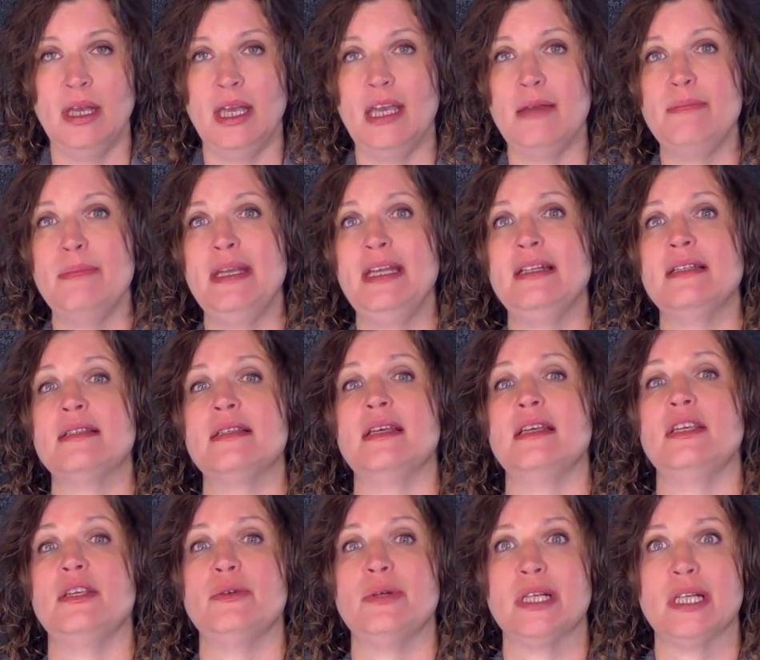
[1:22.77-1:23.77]
It means
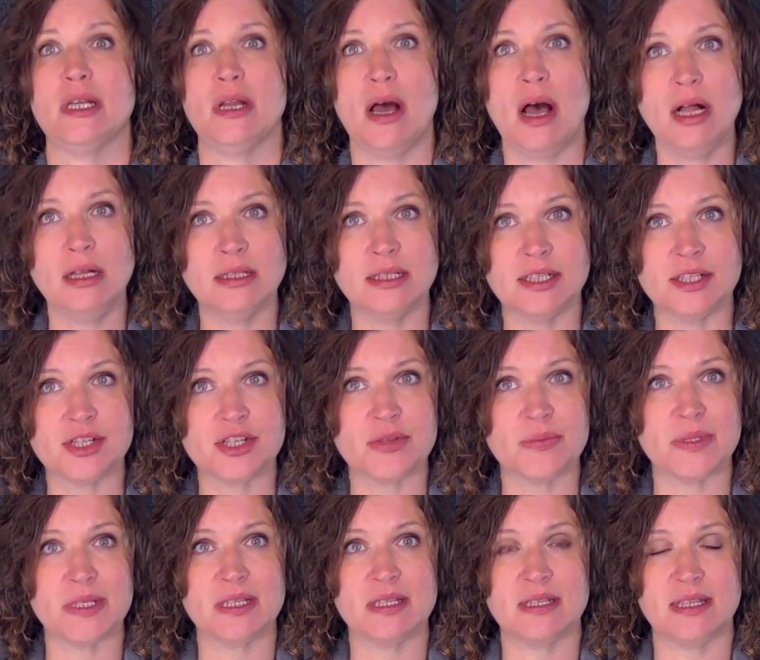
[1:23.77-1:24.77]
that you acknowledge the
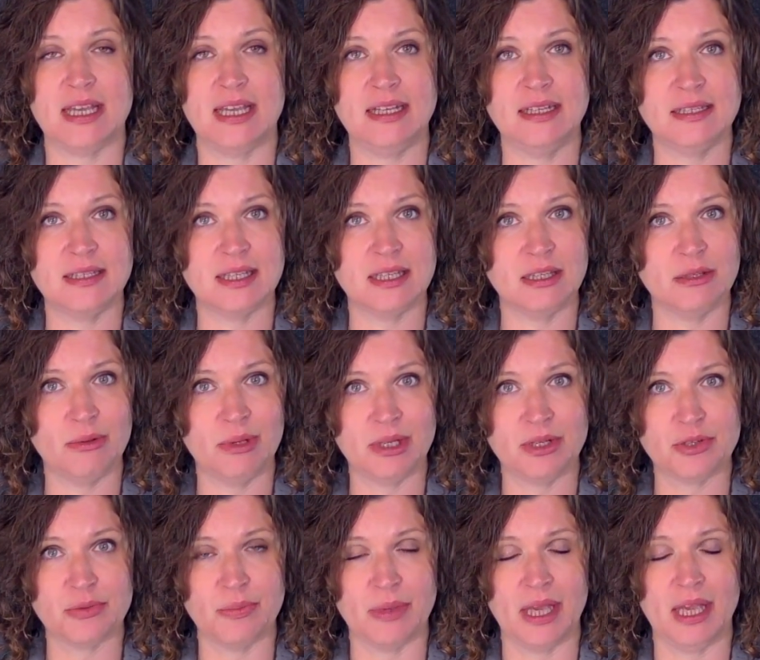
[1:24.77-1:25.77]
mistakes that you
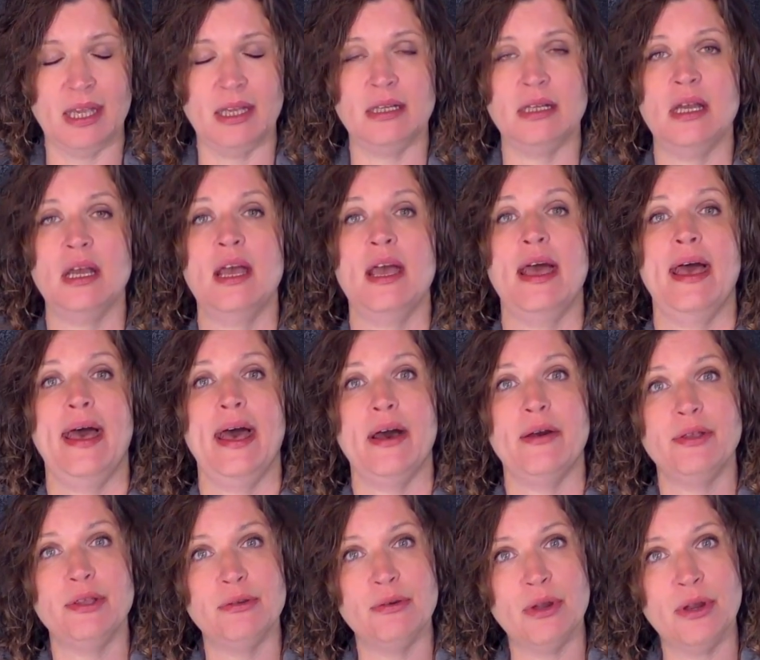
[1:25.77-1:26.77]
each made,
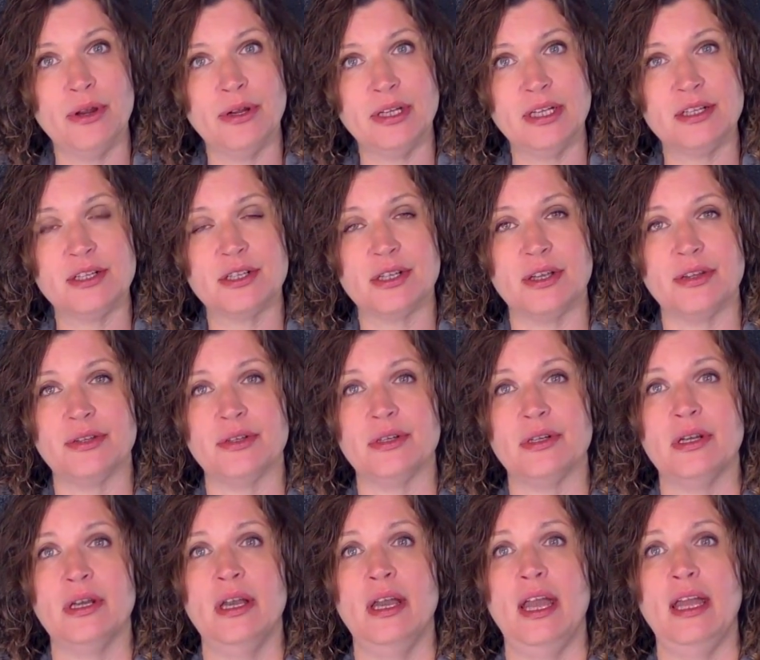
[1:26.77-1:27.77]
how you hurt each
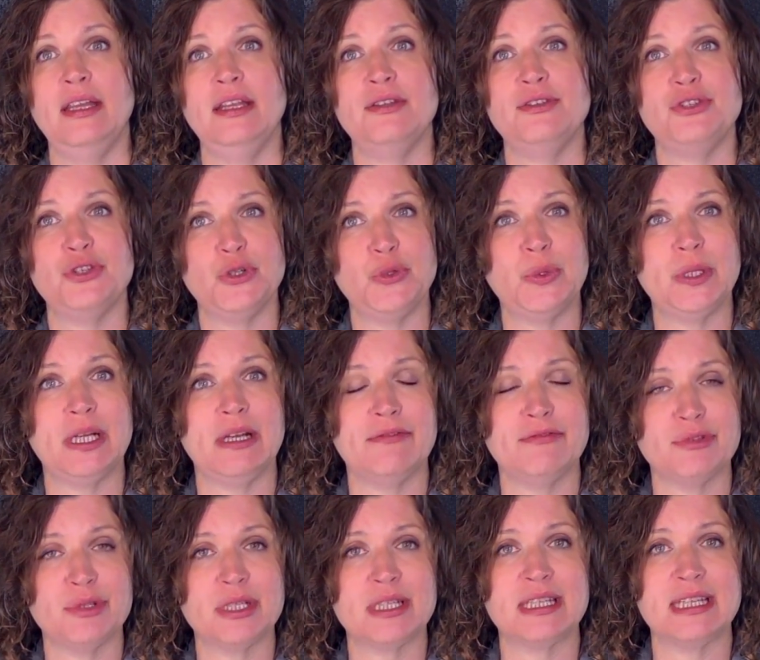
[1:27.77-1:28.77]
other, and you do
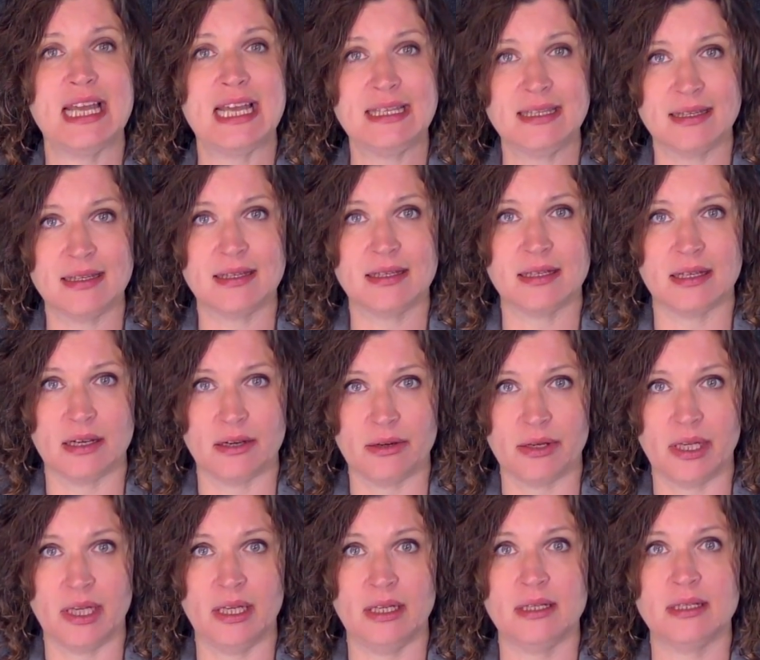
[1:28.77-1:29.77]
whatever is
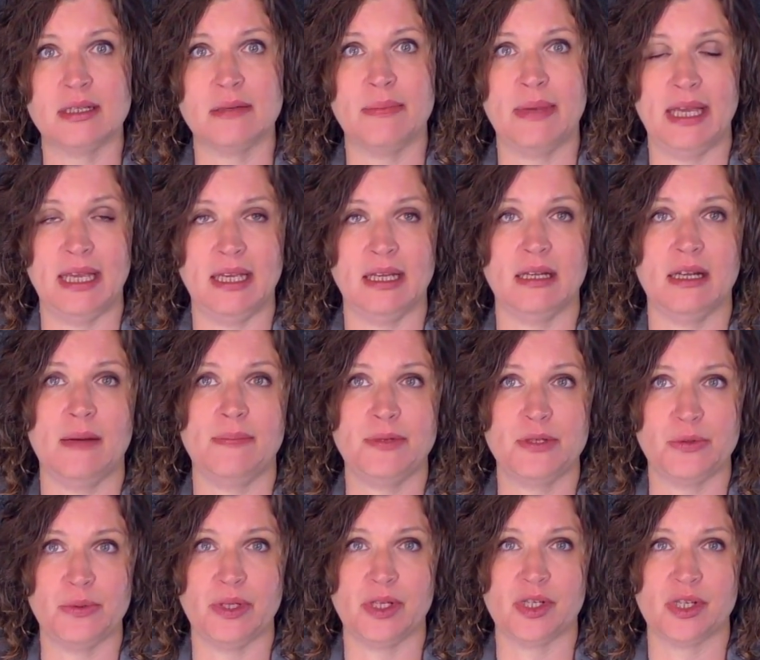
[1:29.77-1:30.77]
necessary to make it up
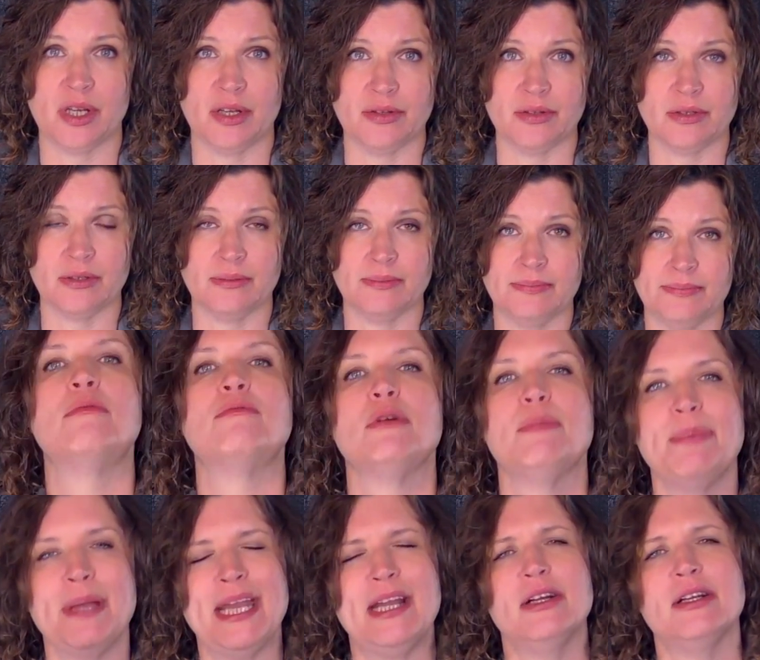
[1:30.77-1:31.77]
to each other.
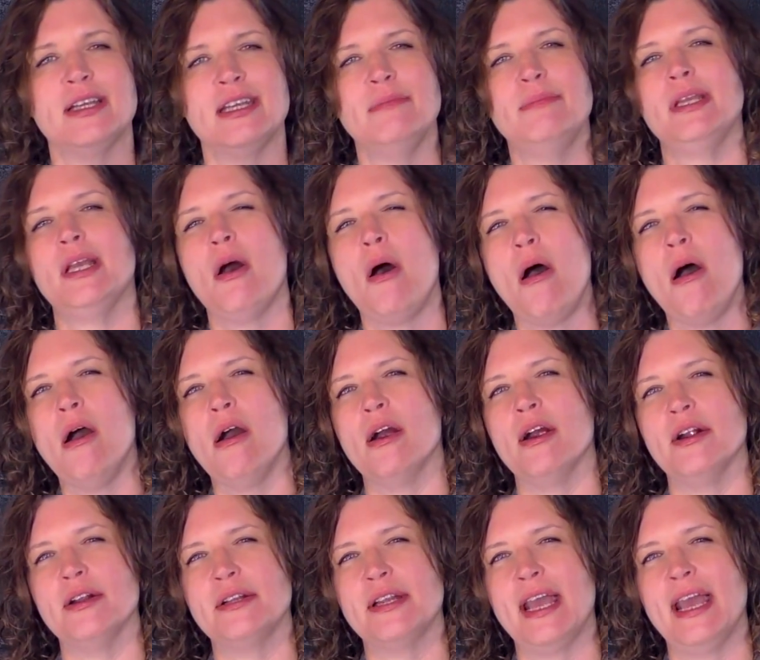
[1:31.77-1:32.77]
Repair can be
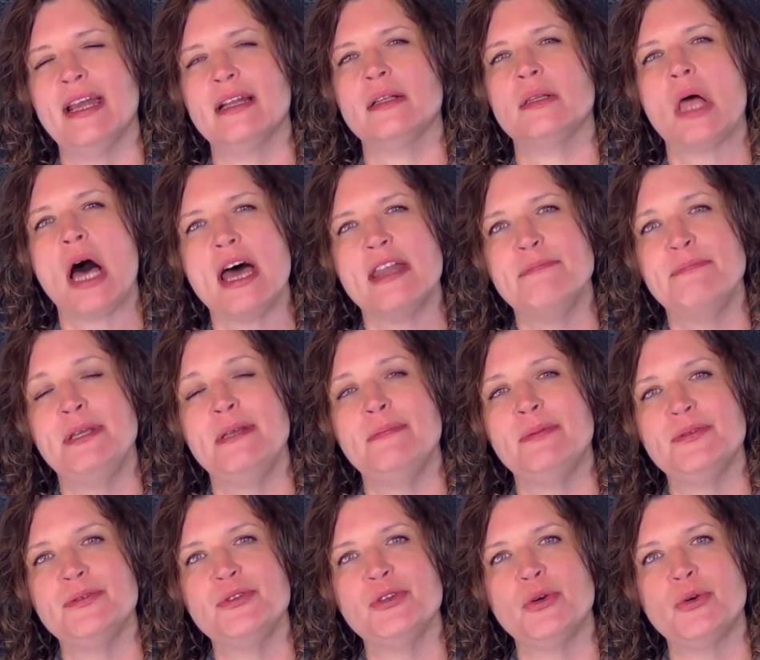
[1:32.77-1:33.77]
hard, and a lot of
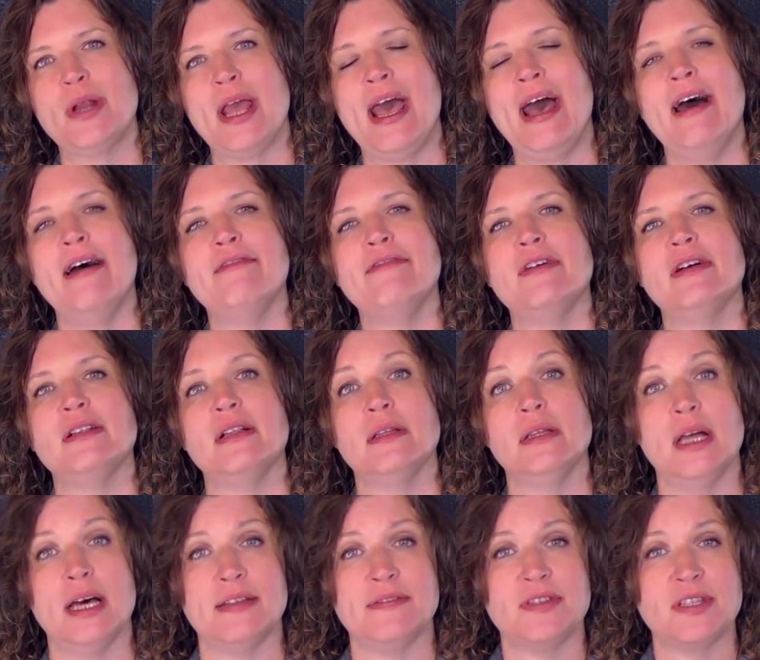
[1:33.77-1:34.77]
people don't have a
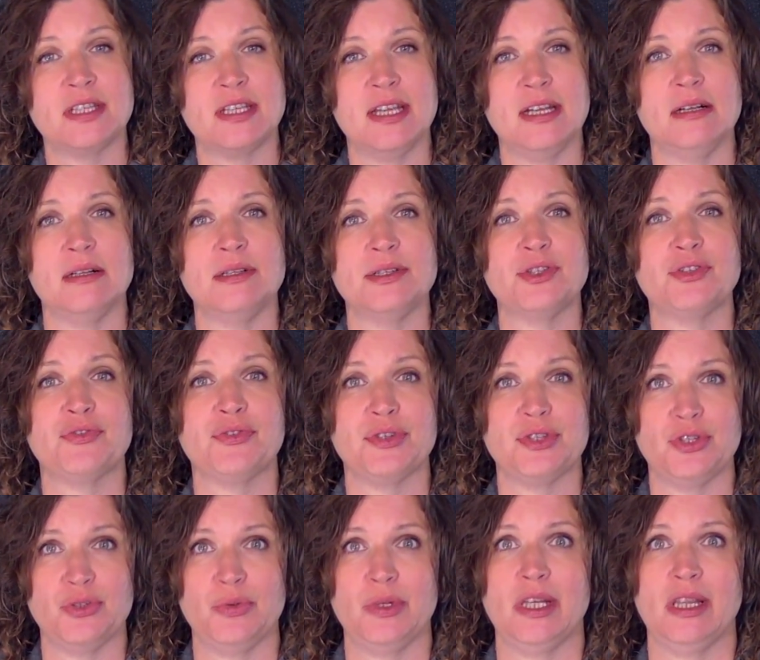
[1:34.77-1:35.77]
lot of skills for
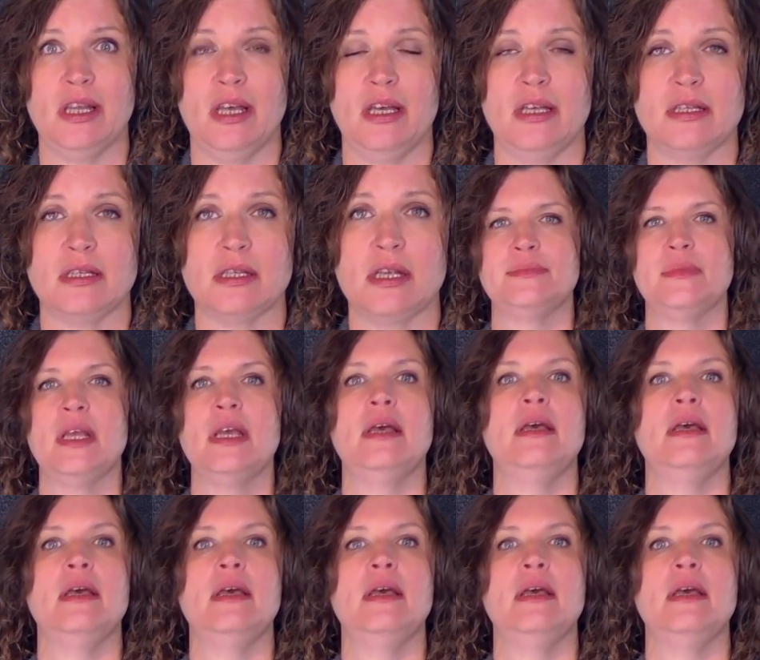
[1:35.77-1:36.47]
doing this.